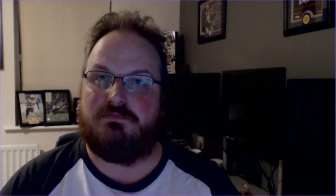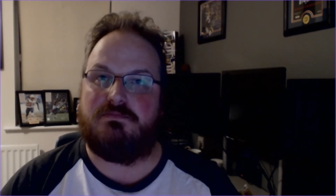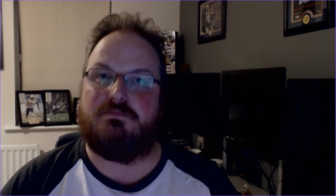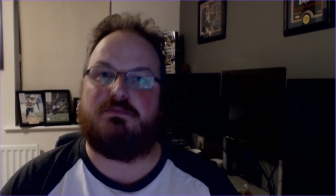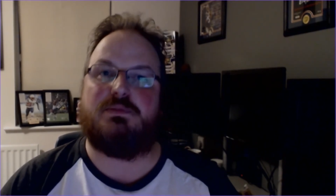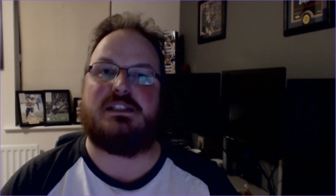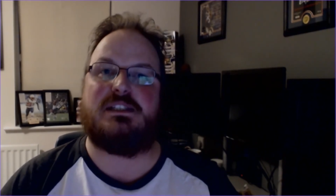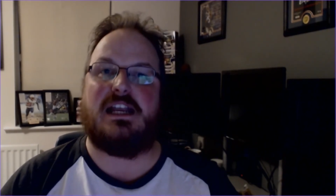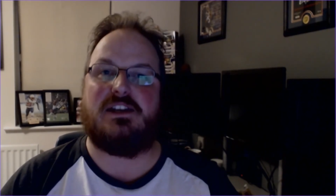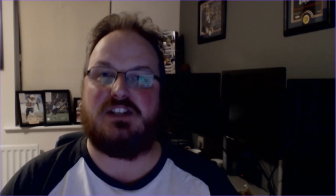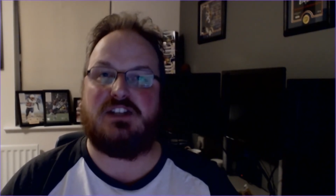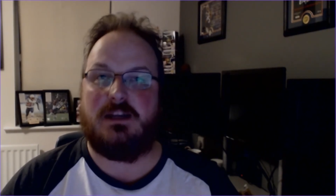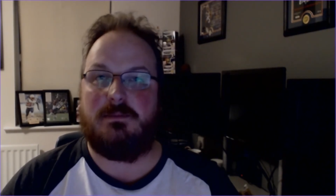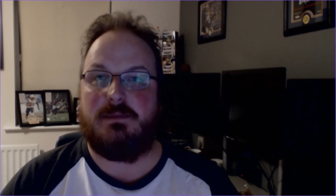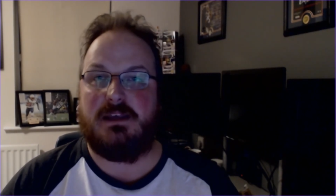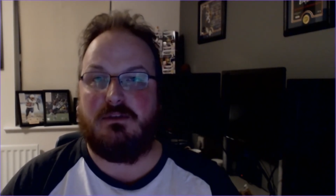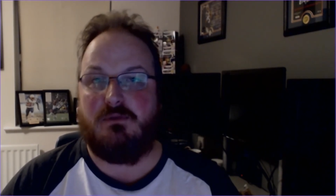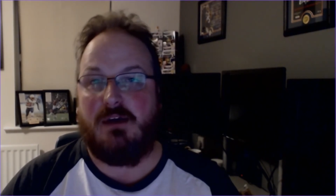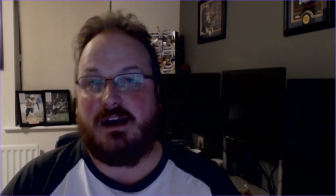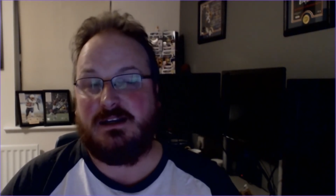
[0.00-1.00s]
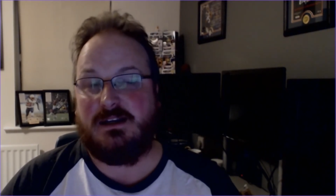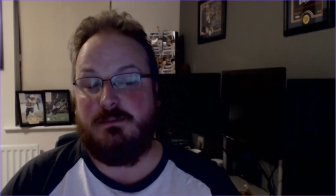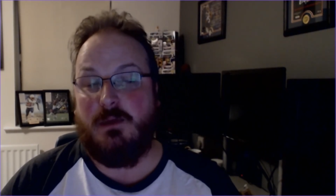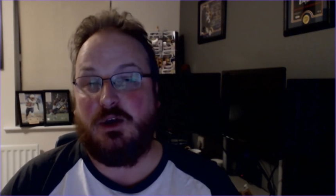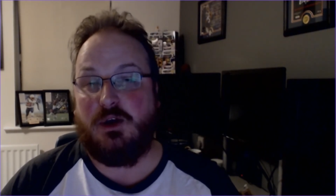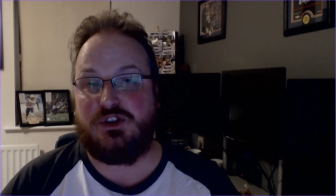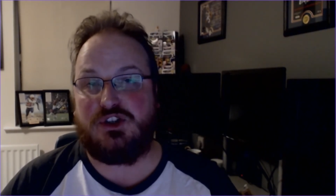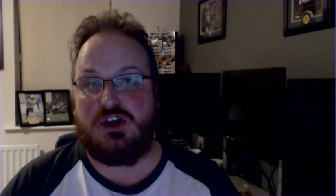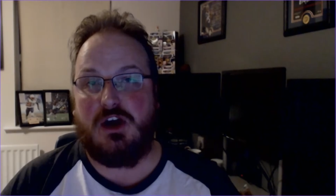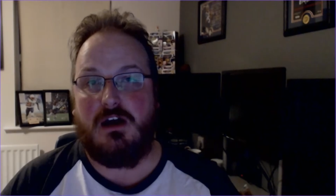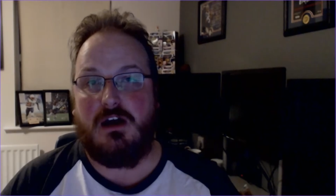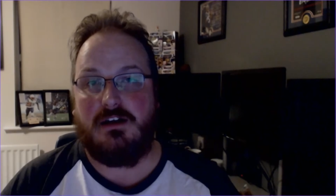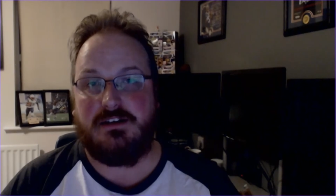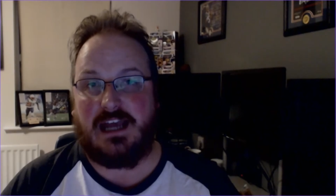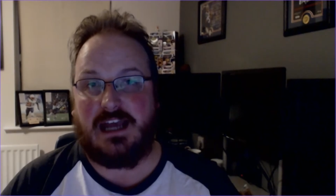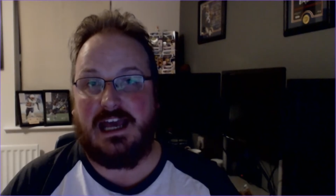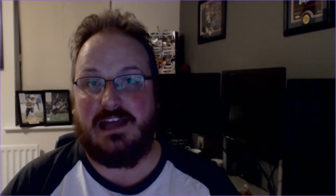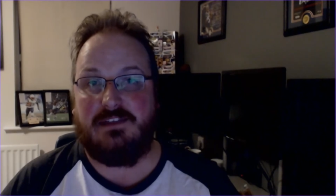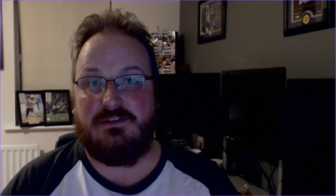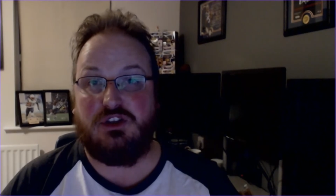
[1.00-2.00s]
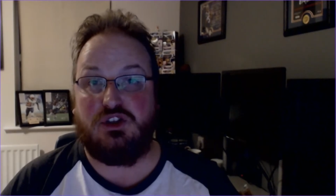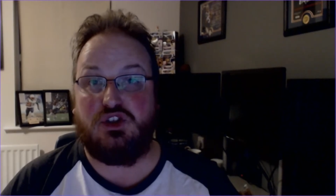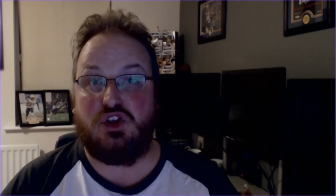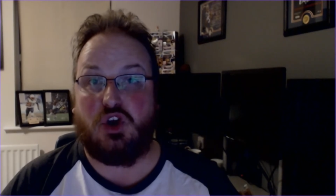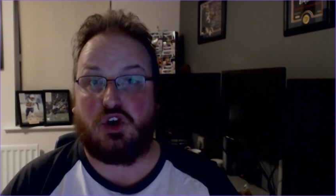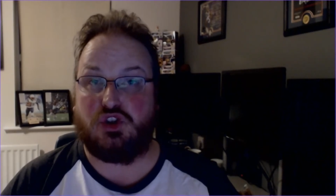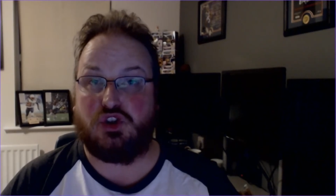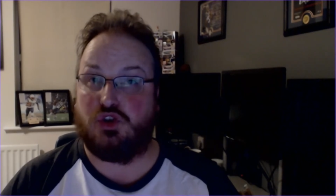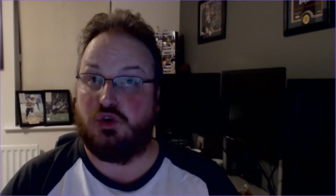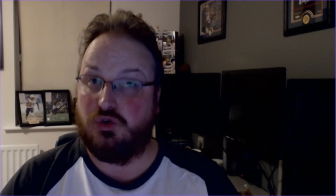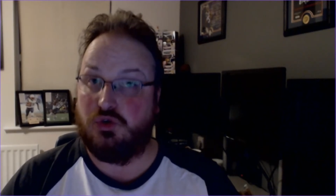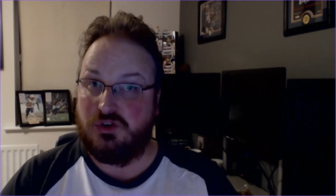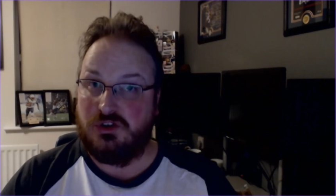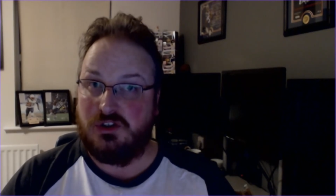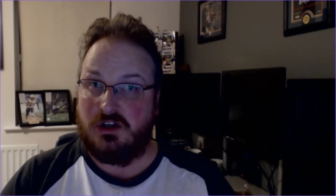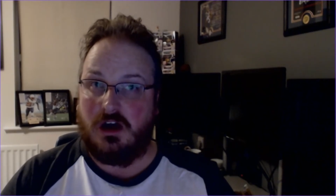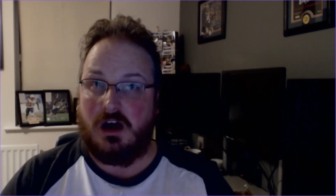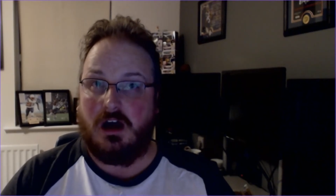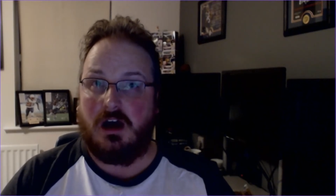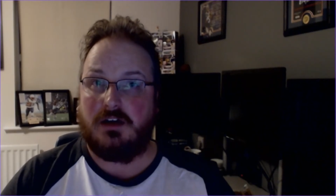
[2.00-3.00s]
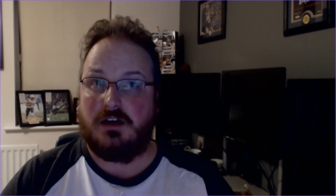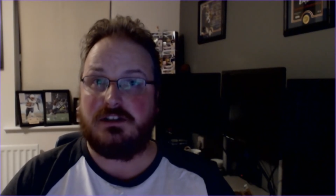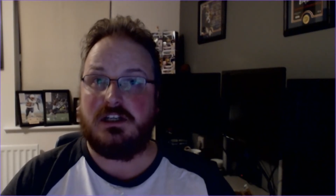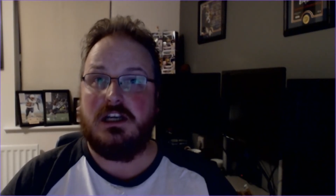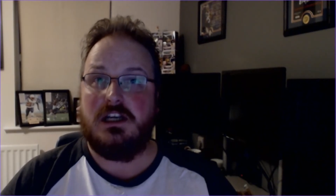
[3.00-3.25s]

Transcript: potentially be the Randy Moss card and the Josh Gordon card,